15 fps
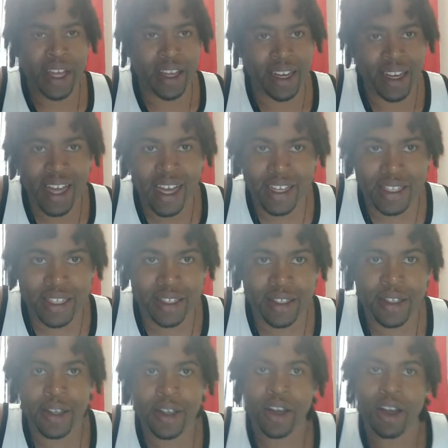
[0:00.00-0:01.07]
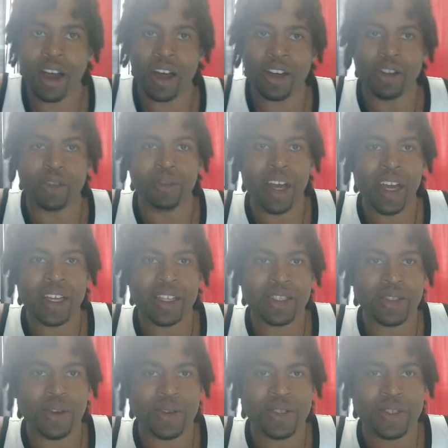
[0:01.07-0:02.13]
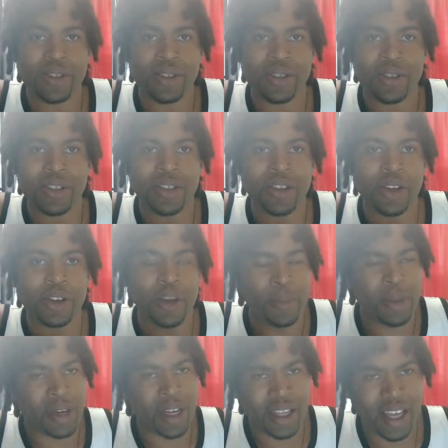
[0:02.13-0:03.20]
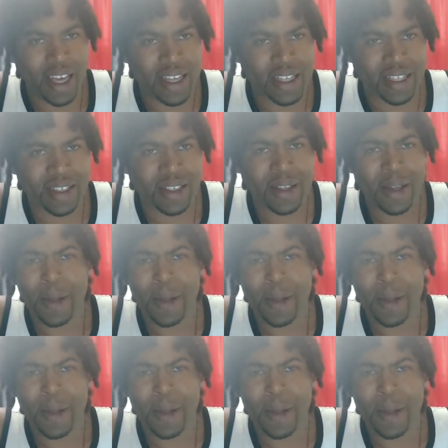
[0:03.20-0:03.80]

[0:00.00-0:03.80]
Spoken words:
connection or direct social, communication.